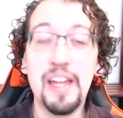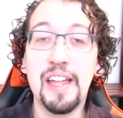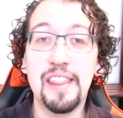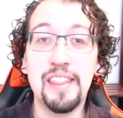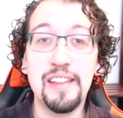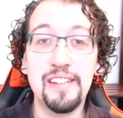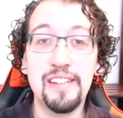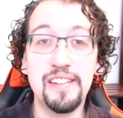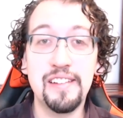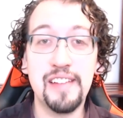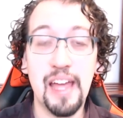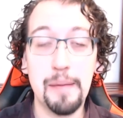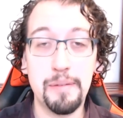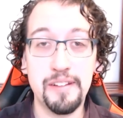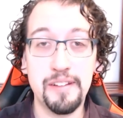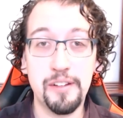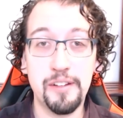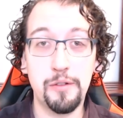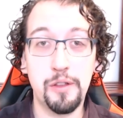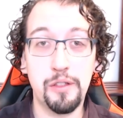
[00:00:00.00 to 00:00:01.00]
This is
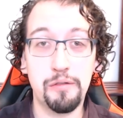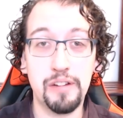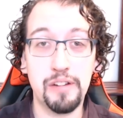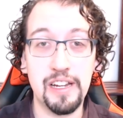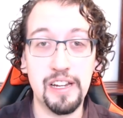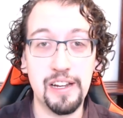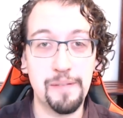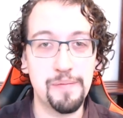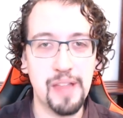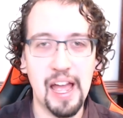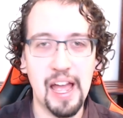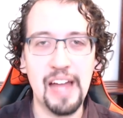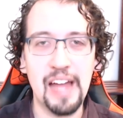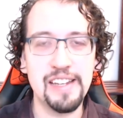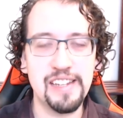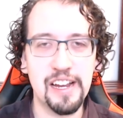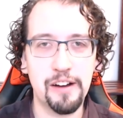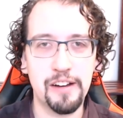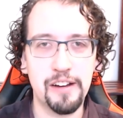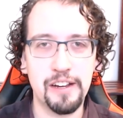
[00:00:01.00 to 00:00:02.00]
episode 3, A
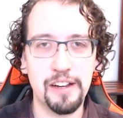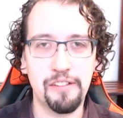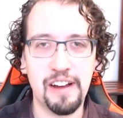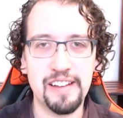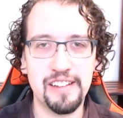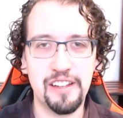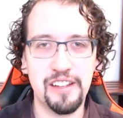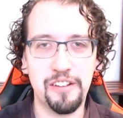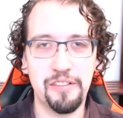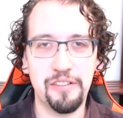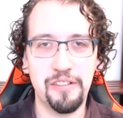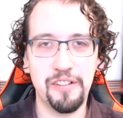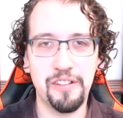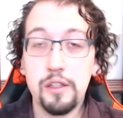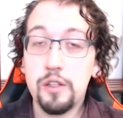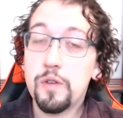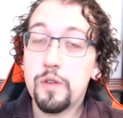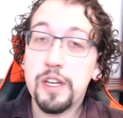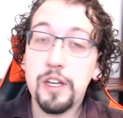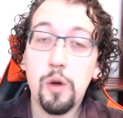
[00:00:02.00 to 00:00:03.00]
Daring Rescue.
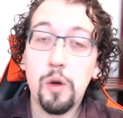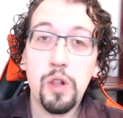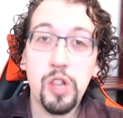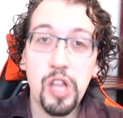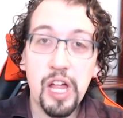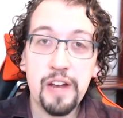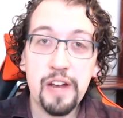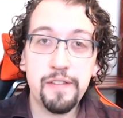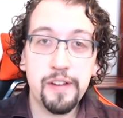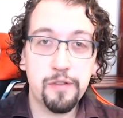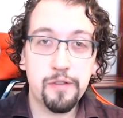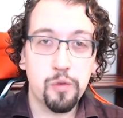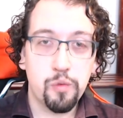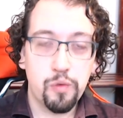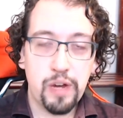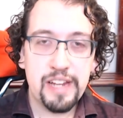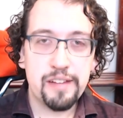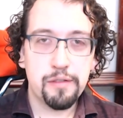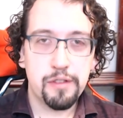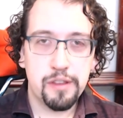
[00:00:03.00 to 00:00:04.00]
You can go a lot of different
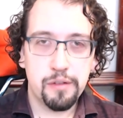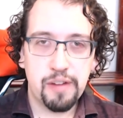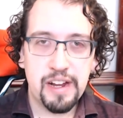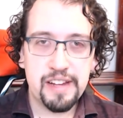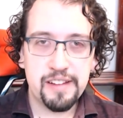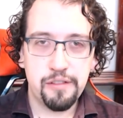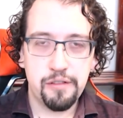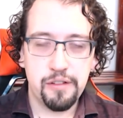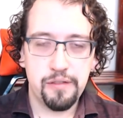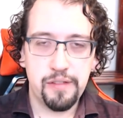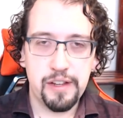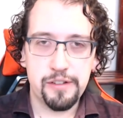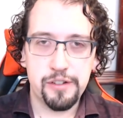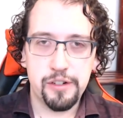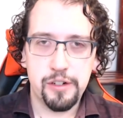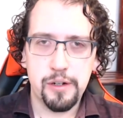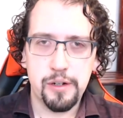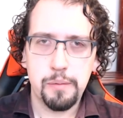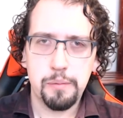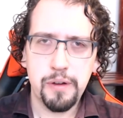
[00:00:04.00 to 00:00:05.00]
ways with the rescue
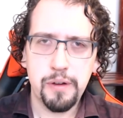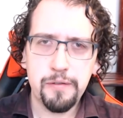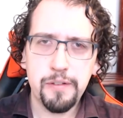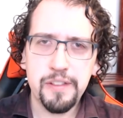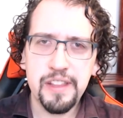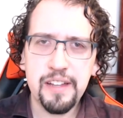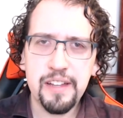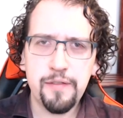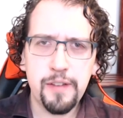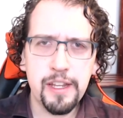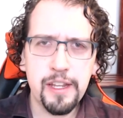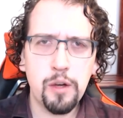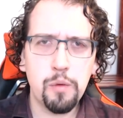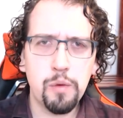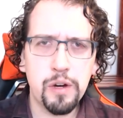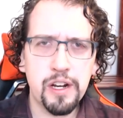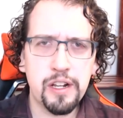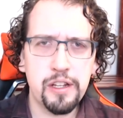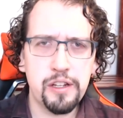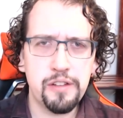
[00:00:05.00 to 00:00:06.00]
adventure, but for this video
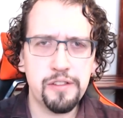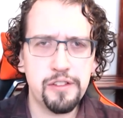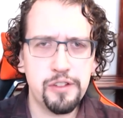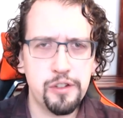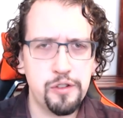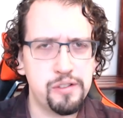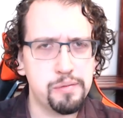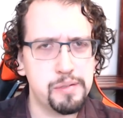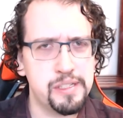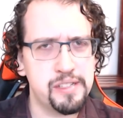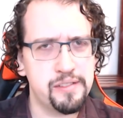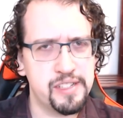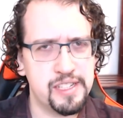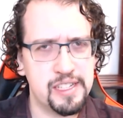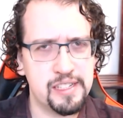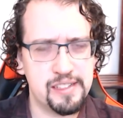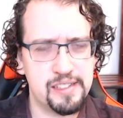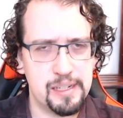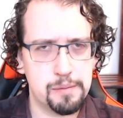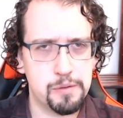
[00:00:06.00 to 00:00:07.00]
we're going to use two specific
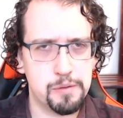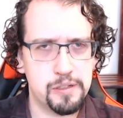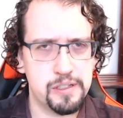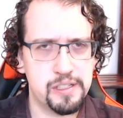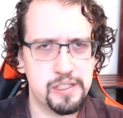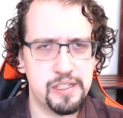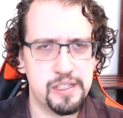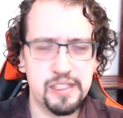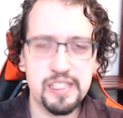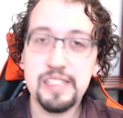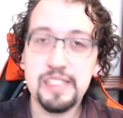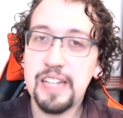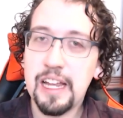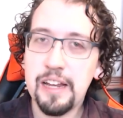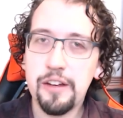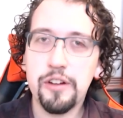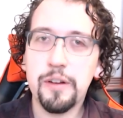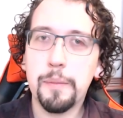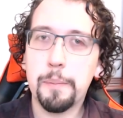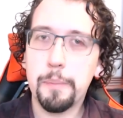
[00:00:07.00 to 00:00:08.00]
examples, the
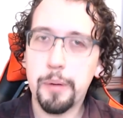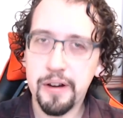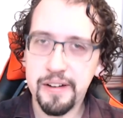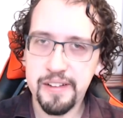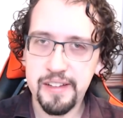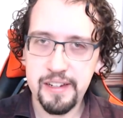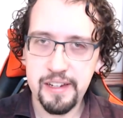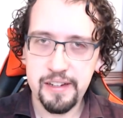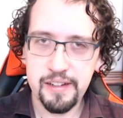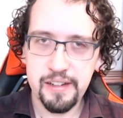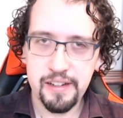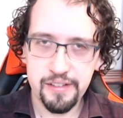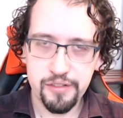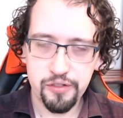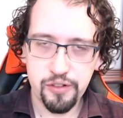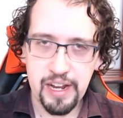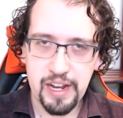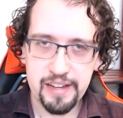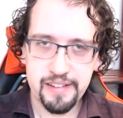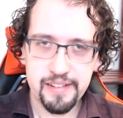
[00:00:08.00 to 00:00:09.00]
standard person in
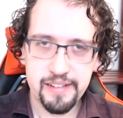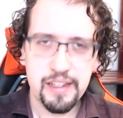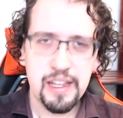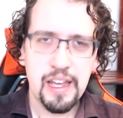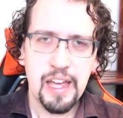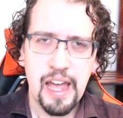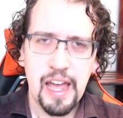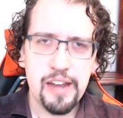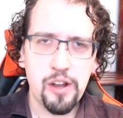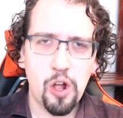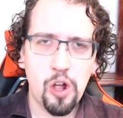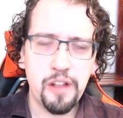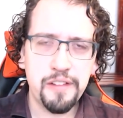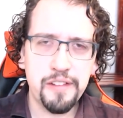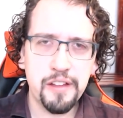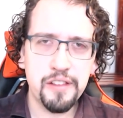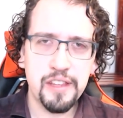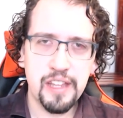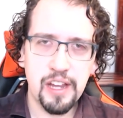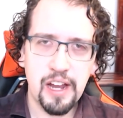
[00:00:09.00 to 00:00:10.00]
distress, and
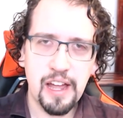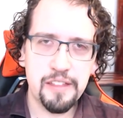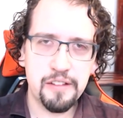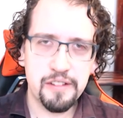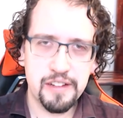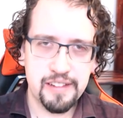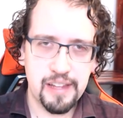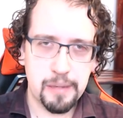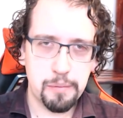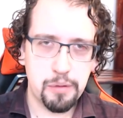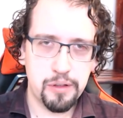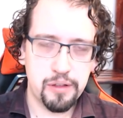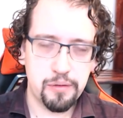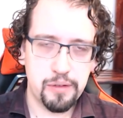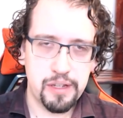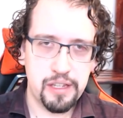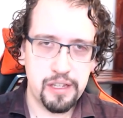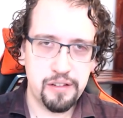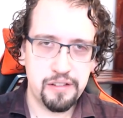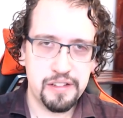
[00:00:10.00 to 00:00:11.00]
also the other example that
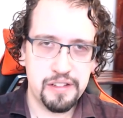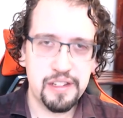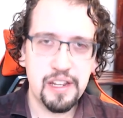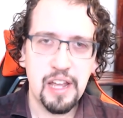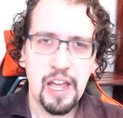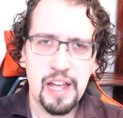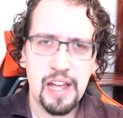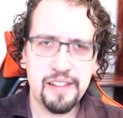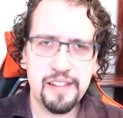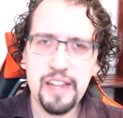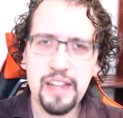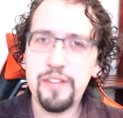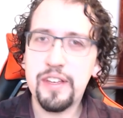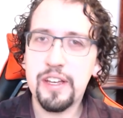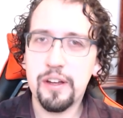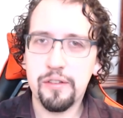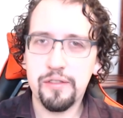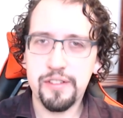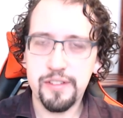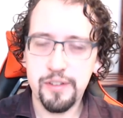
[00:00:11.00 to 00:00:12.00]
we used,
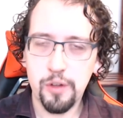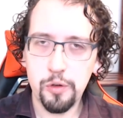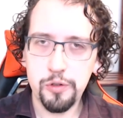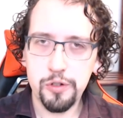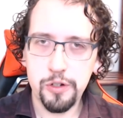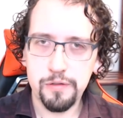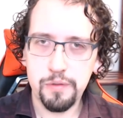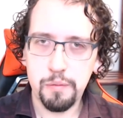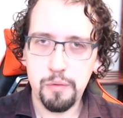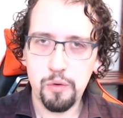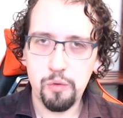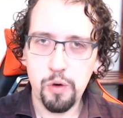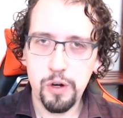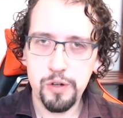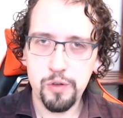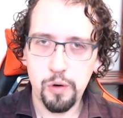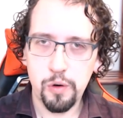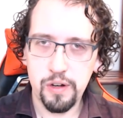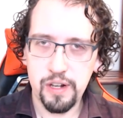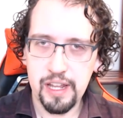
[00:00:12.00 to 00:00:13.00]
saving a soldier from a
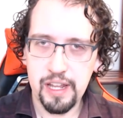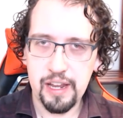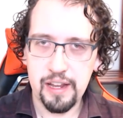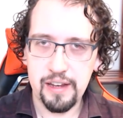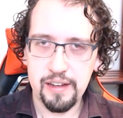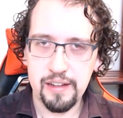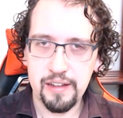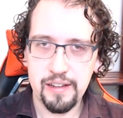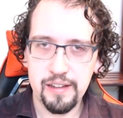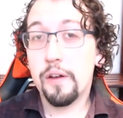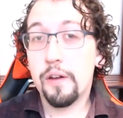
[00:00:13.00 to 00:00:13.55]
war-torn land.